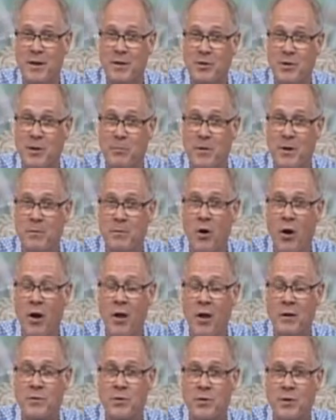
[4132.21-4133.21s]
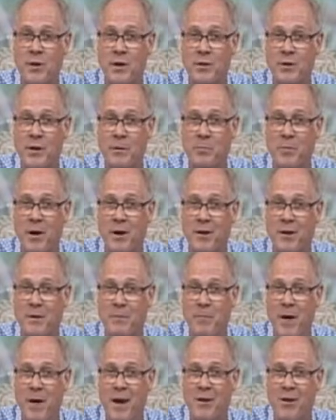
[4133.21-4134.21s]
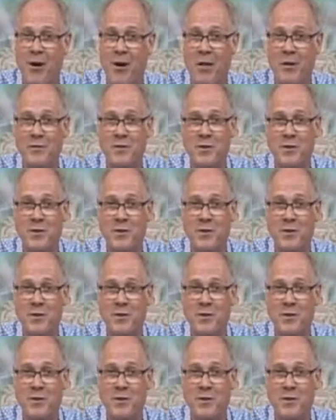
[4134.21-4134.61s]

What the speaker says: Some of them olive trees up there in the Mount of Olives.